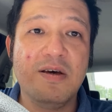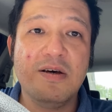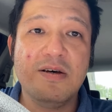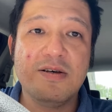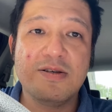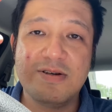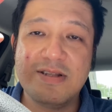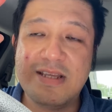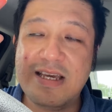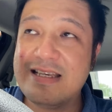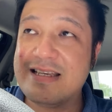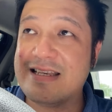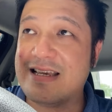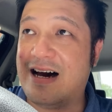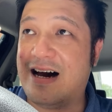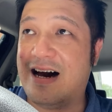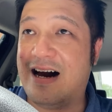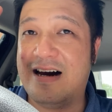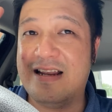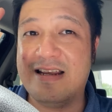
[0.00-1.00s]
So these
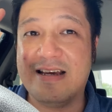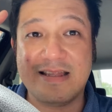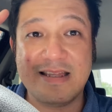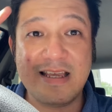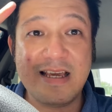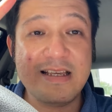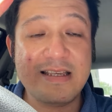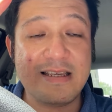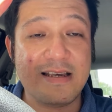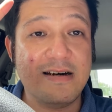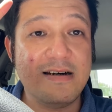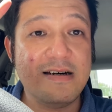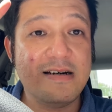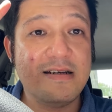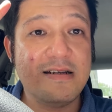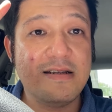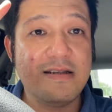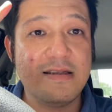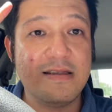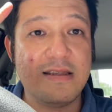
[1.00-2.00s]
are the things
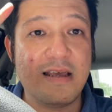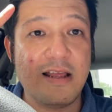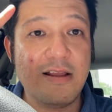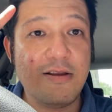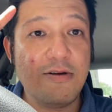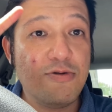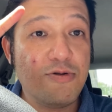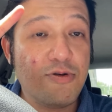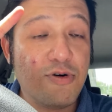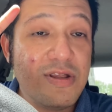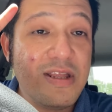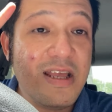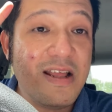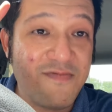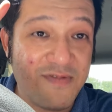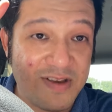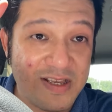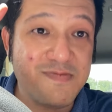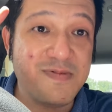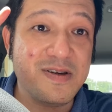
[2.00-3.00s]
that you don't need
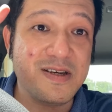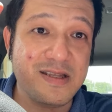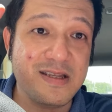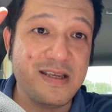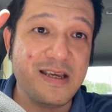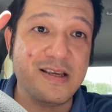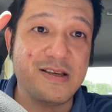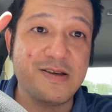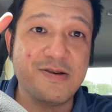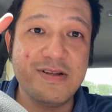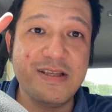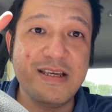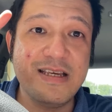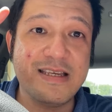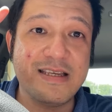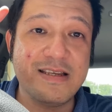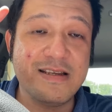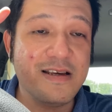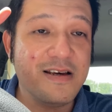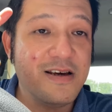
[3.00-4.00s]
visibility. So
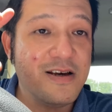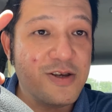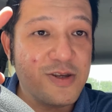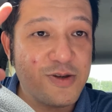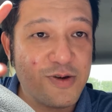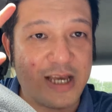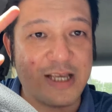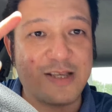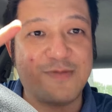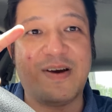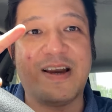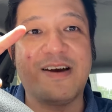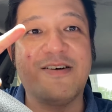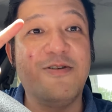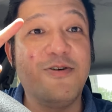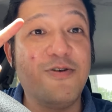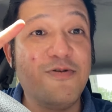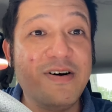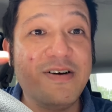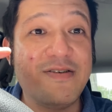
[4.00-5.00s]
expect a
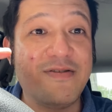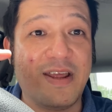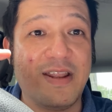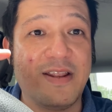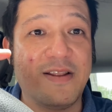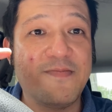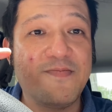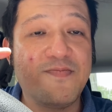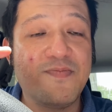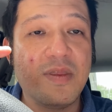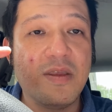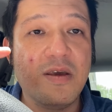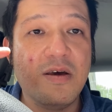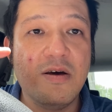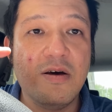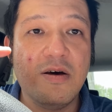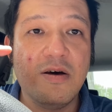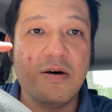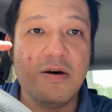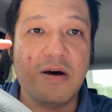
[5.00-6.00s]
lower rent.
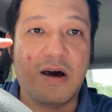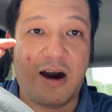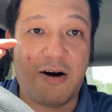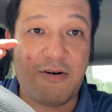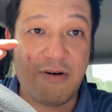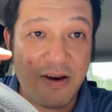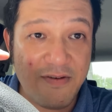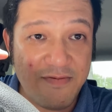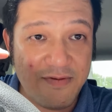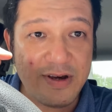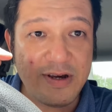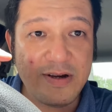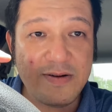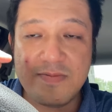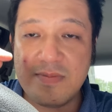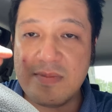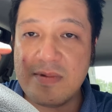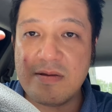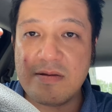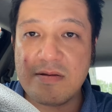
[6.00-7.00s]
However,
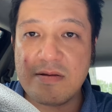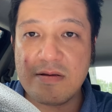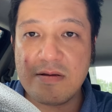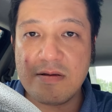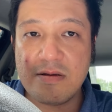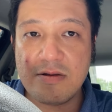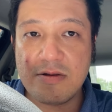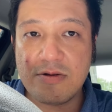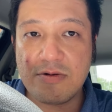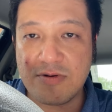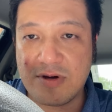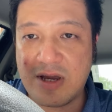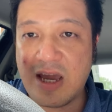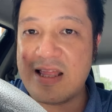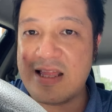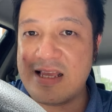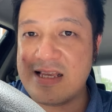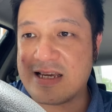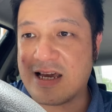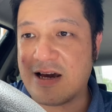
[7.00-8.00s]
to get
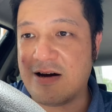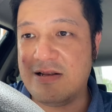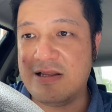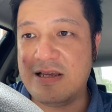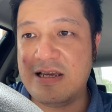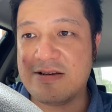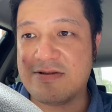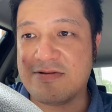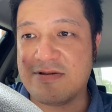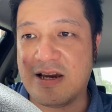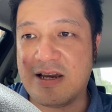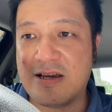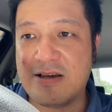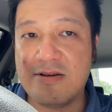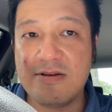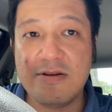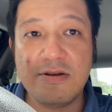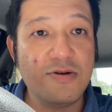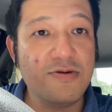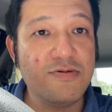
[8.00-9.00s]
this kind of leads, right,
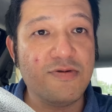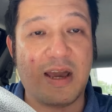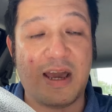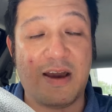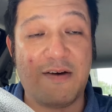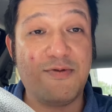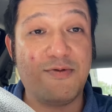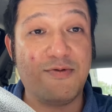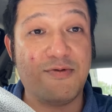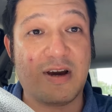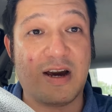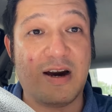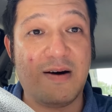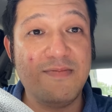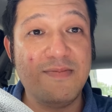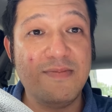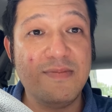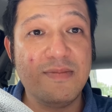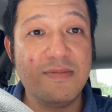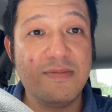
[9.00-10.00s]
you have to
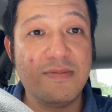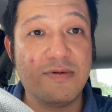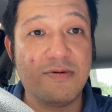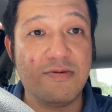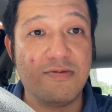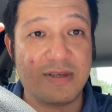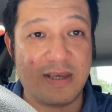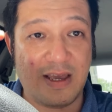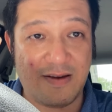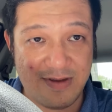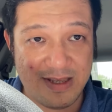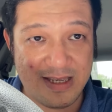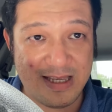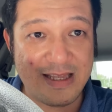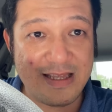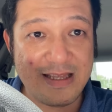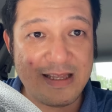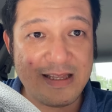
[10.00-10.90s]
come to site visit.